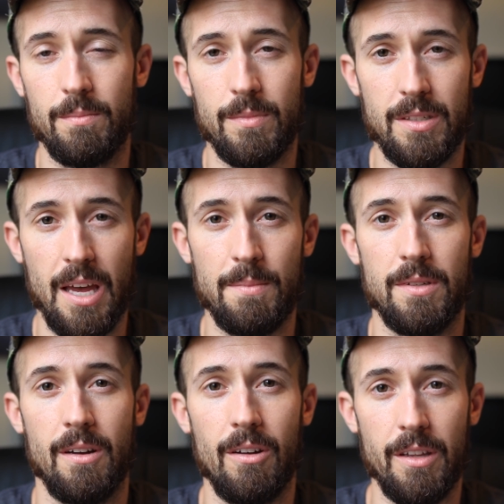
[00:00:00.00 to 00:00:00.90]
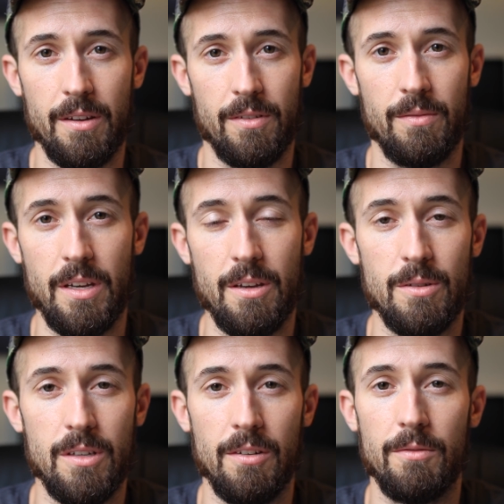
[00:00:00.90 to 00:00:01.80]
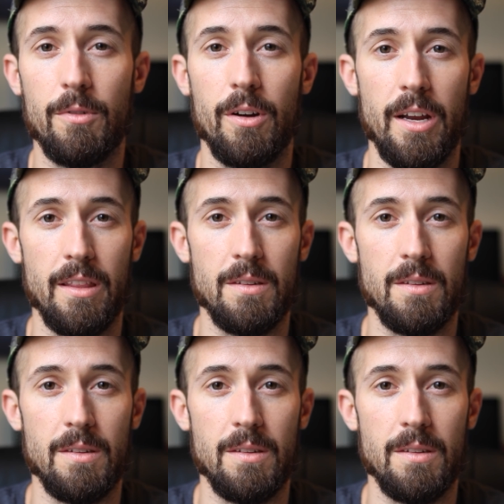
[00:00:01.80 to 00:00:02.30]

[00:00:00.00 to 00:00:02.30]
steps and all the different videos of creating